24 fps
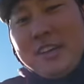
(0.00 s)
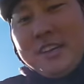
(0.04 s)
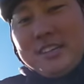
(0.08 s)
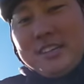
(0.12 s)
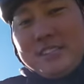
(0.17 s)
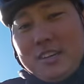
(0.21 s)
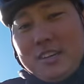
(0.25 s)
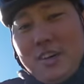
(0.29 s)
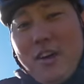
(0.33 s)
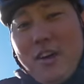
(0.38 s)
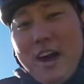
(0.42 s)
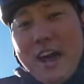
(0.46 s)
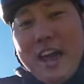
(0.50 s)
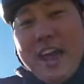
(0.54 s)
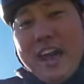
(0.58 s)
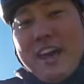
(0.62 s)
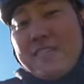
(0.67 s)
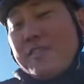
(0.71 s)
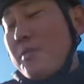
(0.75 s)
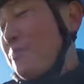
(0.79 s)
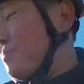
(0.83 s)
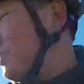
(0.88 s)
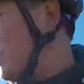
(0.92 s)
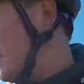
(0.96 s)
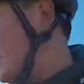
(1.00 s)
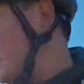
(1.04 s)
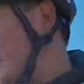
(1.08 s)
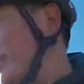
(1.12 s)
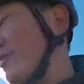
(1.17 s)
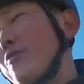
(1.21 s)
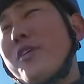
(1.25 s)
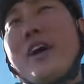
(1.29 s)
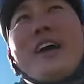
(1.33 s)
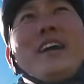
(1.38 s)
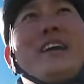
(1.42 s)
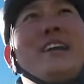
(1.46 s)
So I have it plugged in
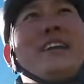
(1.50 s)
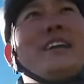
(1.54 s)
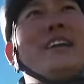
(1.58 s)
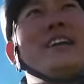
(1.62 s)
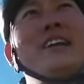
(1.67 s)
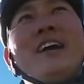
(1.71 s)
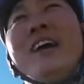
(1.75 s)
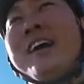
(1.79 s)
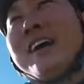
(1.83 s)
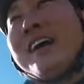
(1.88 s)
right here.